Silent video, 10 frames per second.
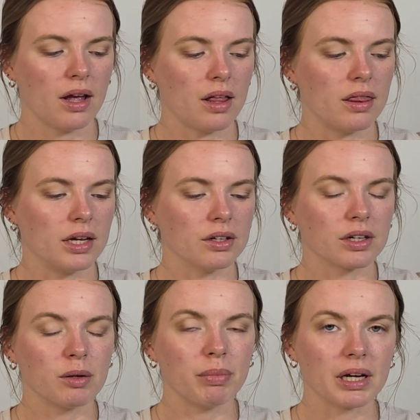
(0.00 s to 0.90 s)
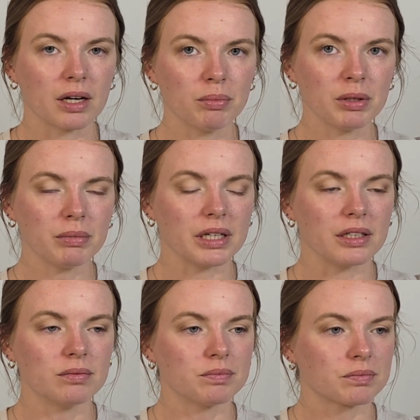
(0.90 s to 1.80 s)
Then you're gonna pick up your
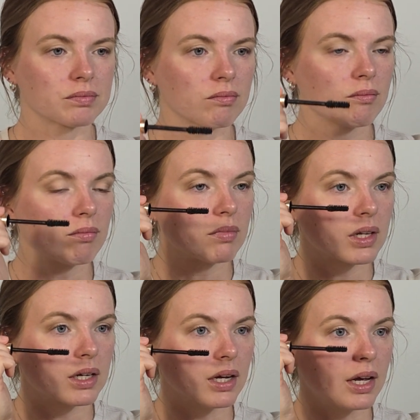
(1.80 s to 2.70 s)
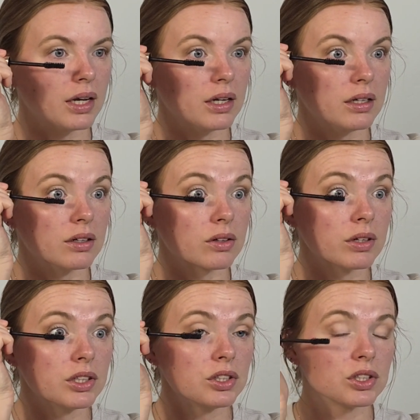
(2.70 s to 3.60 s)
mirror and you're
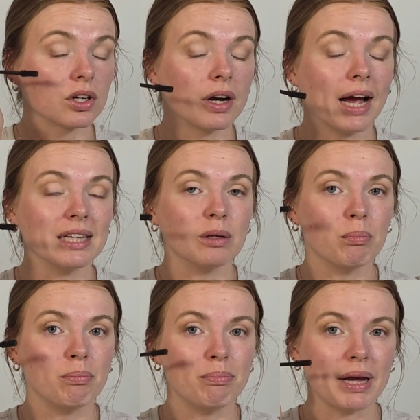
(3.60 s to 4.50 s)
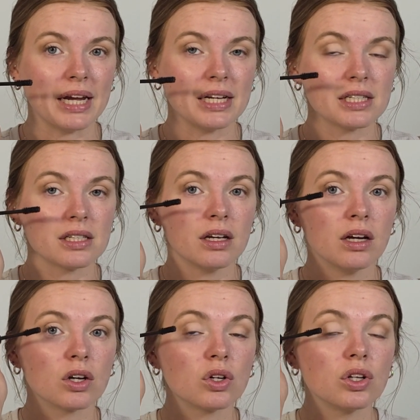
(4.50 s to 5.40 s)
going to start at the base
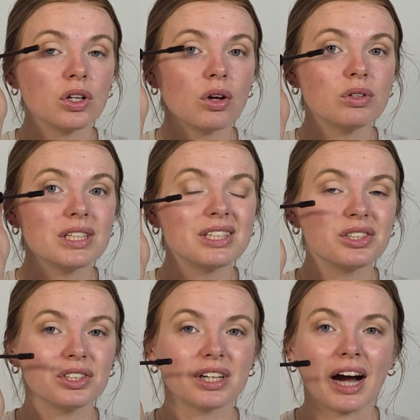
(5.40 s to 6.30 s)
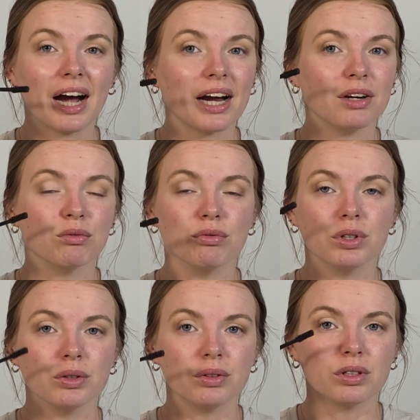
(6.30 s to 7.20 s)
closest to your eye
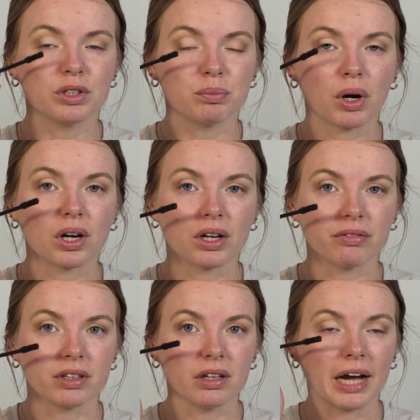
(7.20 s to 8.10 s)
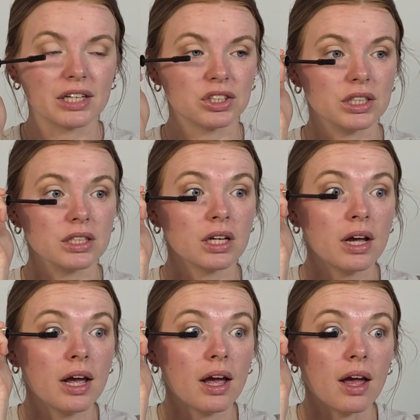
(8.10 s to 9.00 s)
root part of your lashes
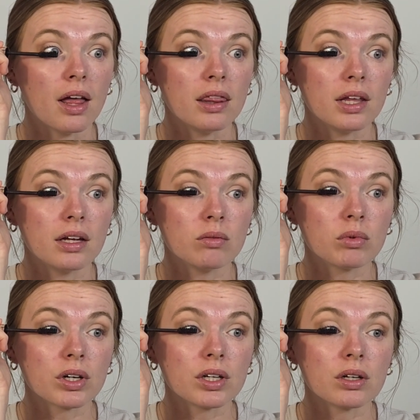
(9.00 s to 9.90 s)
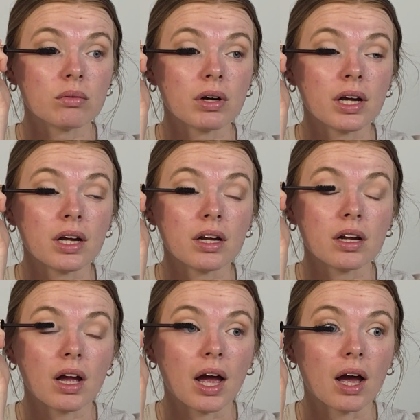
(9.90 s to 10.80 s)
and then work your way
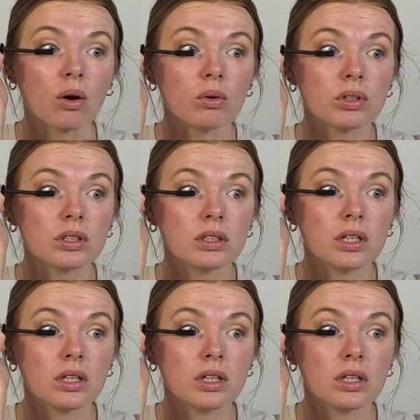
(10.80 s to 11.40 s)
out.